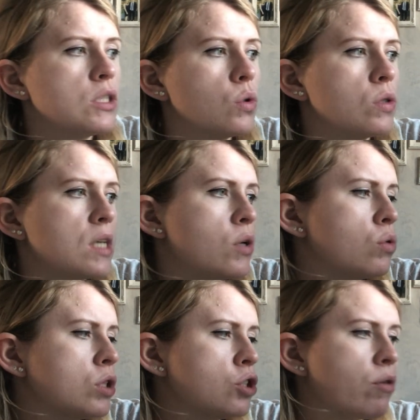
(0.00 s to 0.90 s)
source in
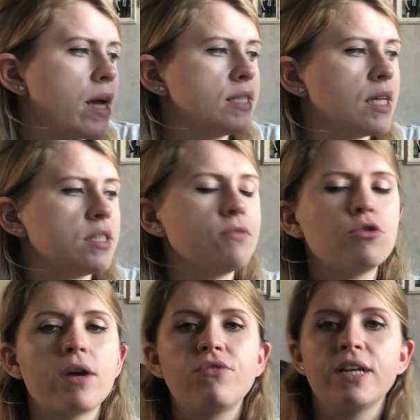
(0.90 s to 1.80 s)
order to create a sense of
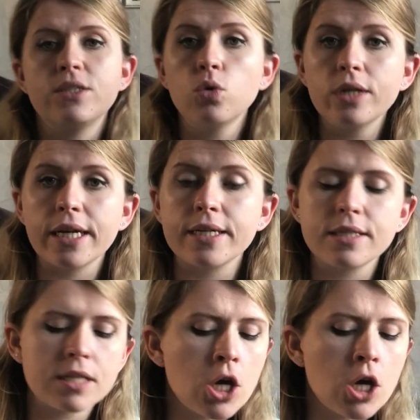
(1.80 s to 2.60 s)
dread for his audience.